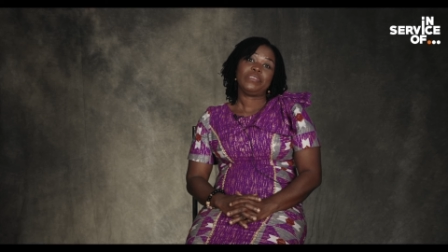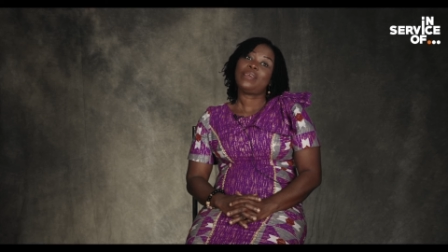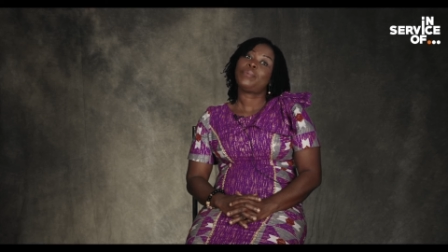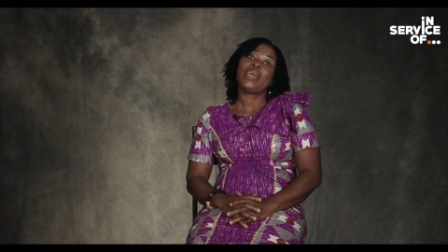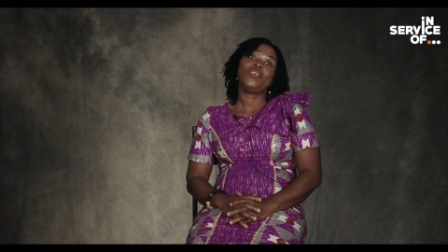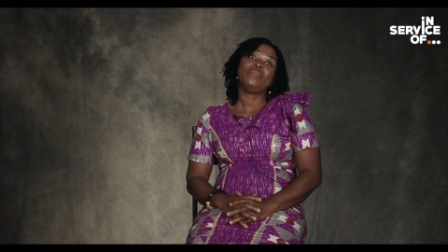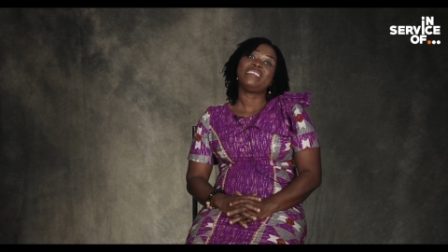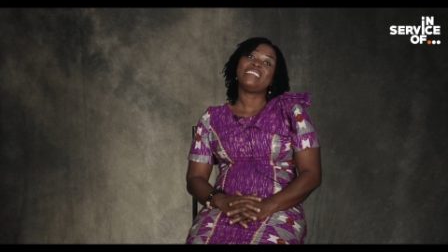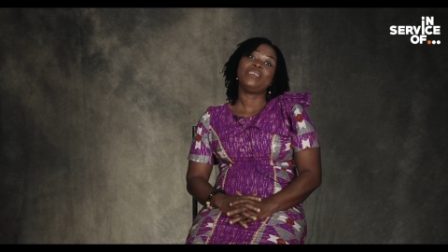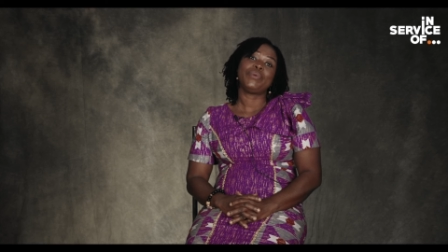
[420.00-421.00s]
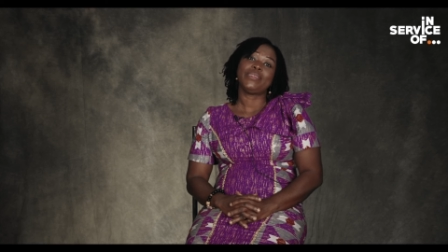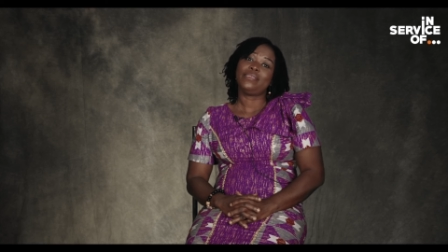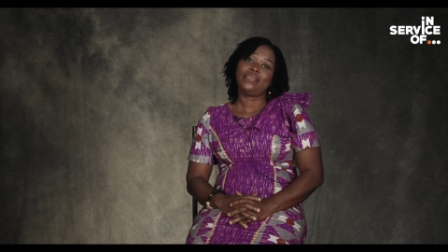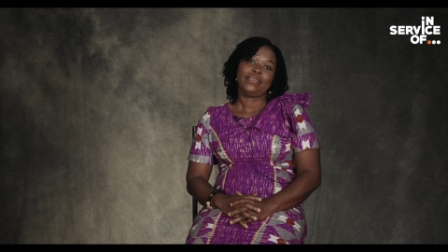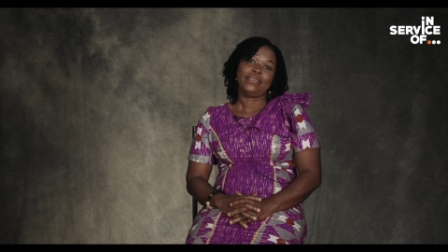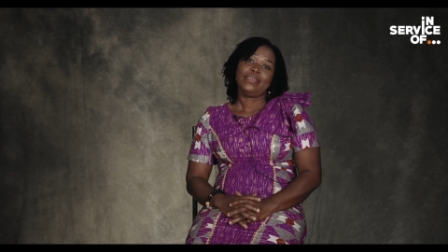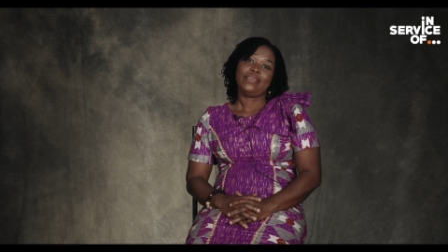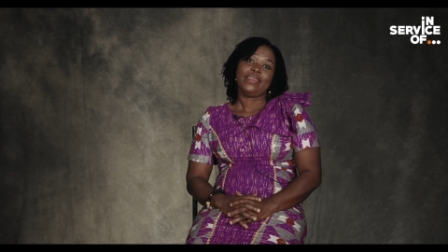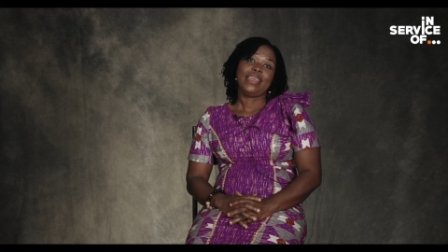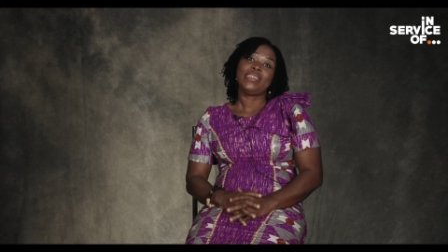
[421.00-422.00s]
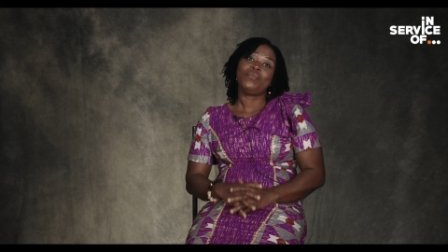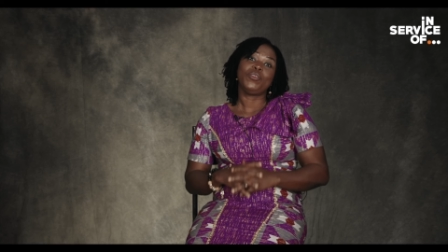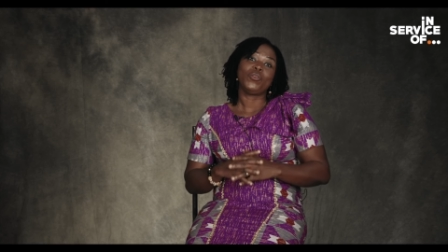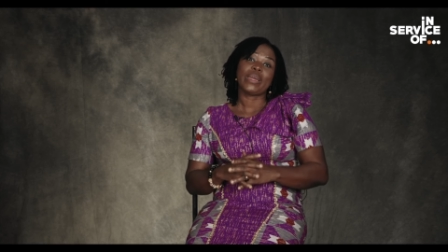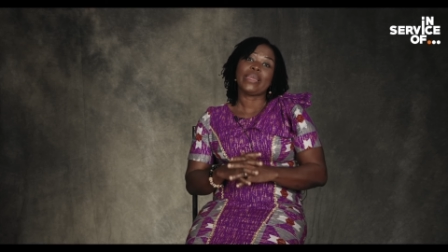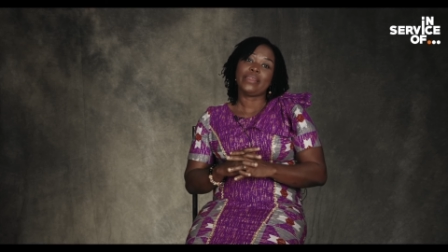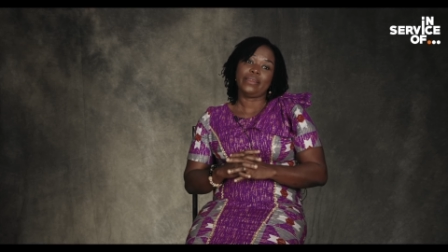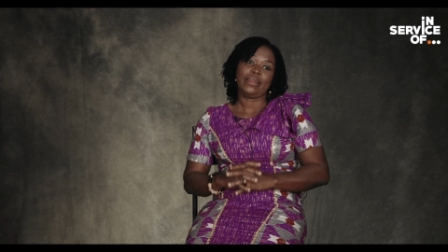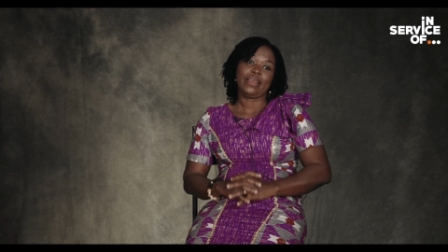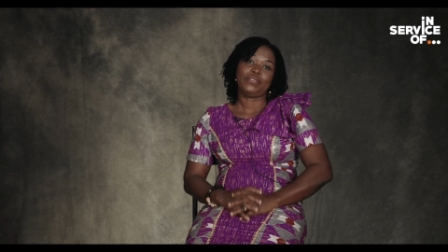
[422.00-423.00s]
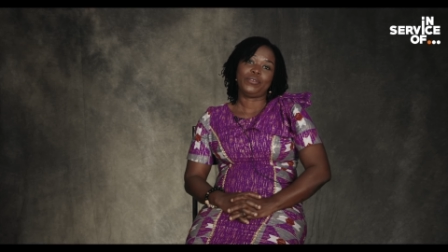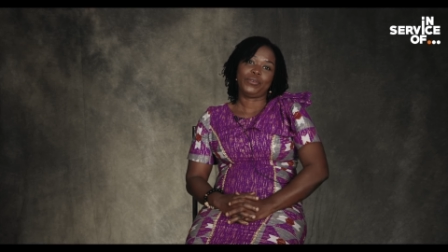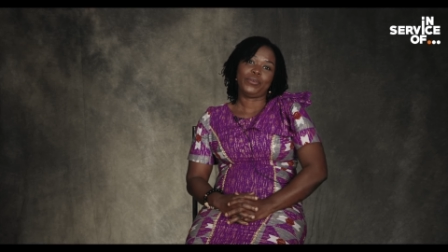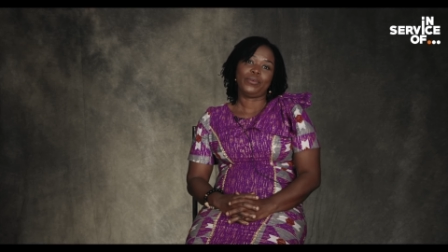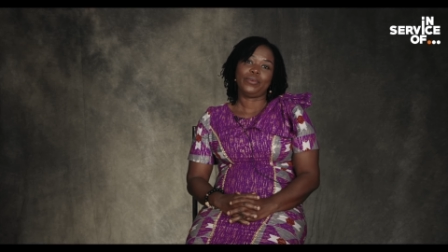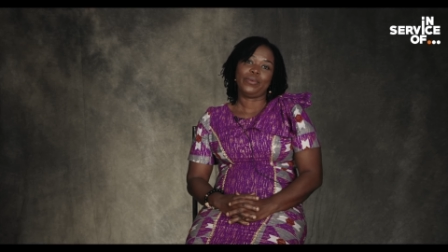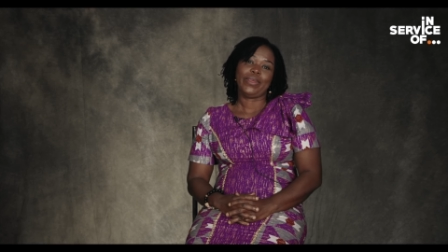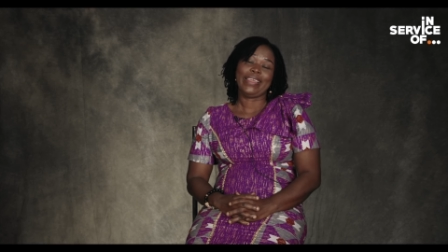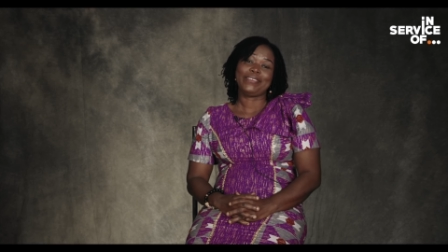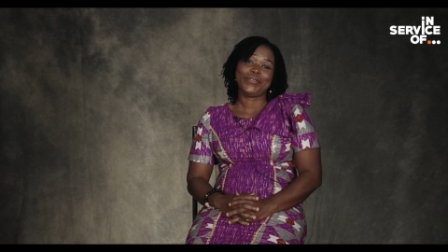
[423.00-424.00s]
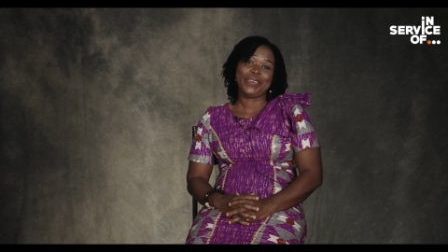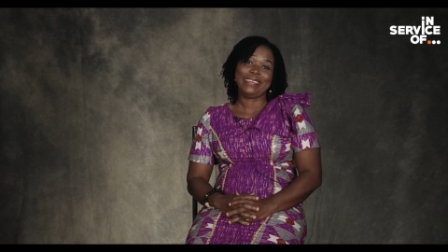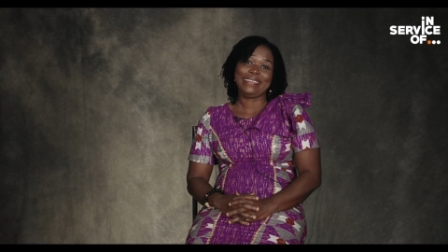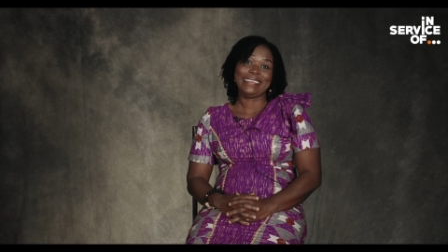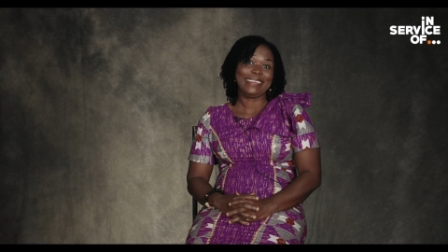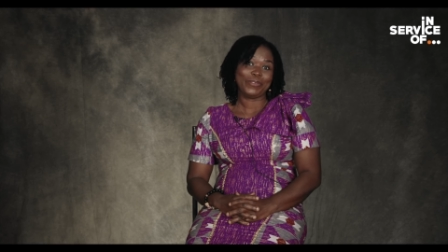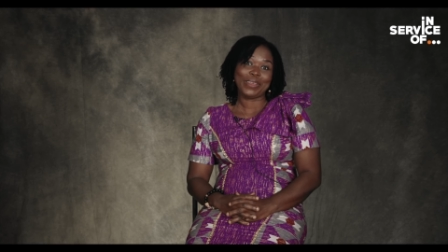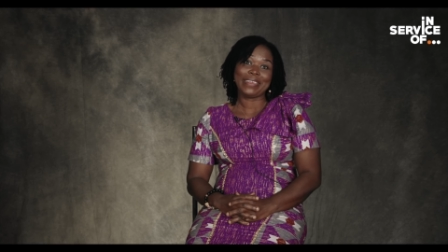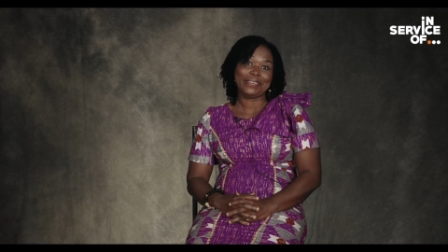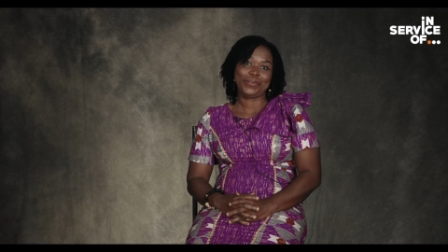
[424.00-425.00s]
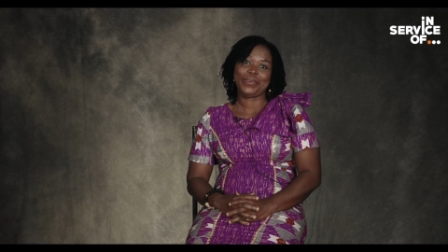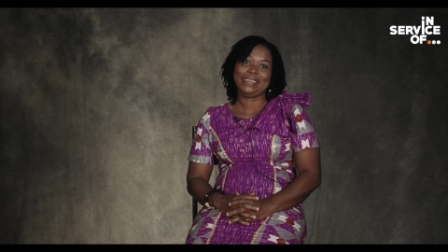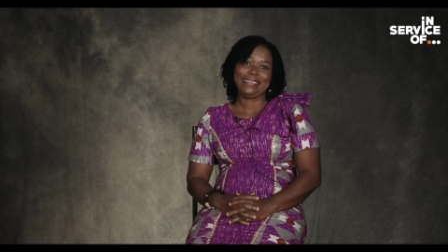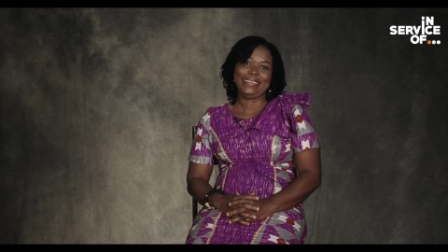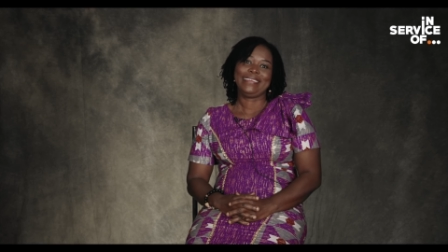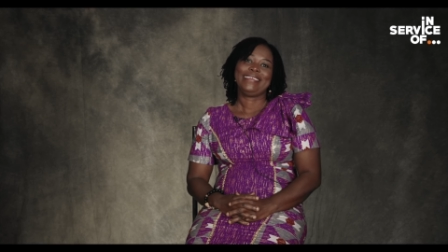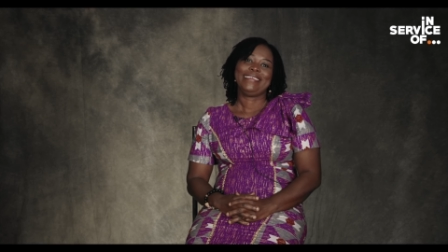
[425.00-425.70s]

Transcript: So sometimes you'll be sleeping and they'll be knocking at your door. It's not easy. This work is not easy.